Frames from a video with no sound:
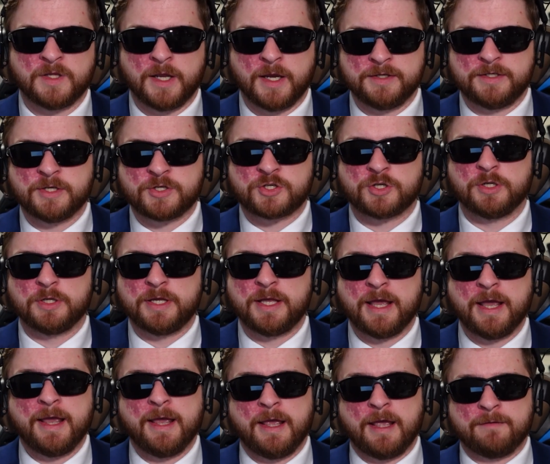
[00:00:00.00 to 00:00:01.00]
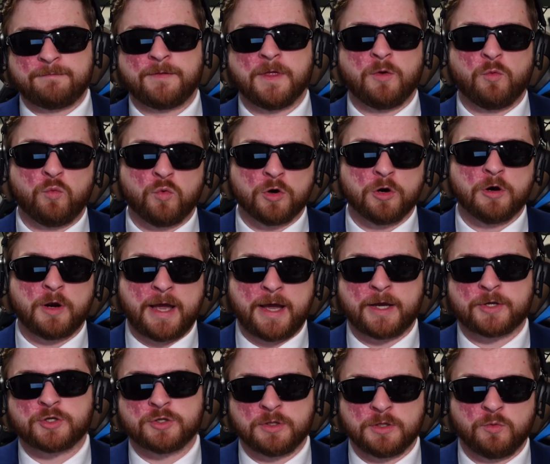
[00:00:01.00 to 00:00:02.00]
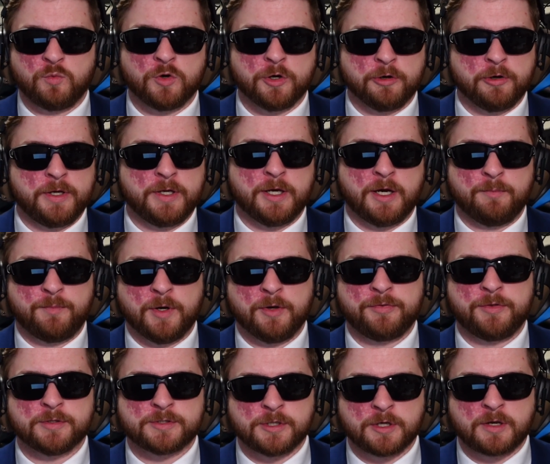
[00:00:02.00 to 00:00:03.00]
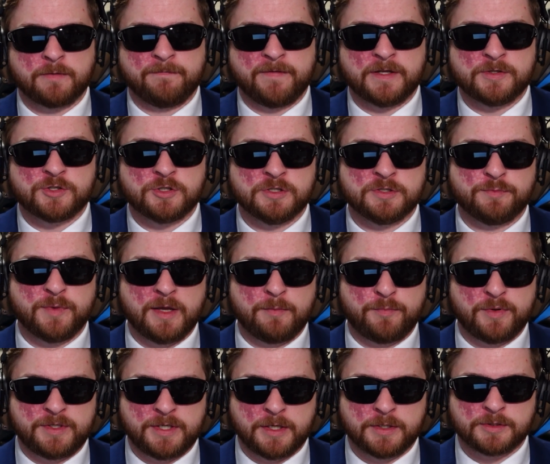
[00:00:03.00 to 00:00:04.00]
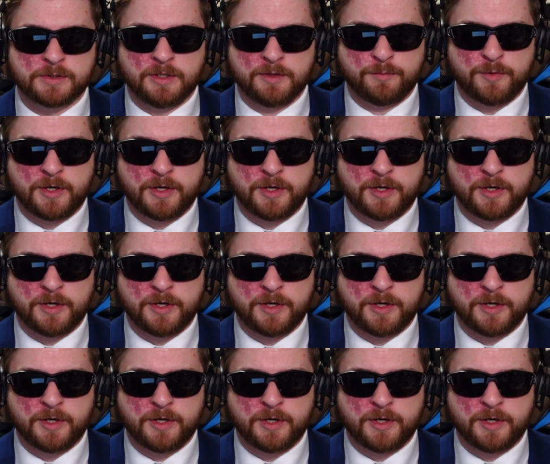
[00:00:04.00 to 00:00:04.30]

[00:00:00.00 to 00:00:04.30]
Additionally, if they were actually worried about the circumventions made potentially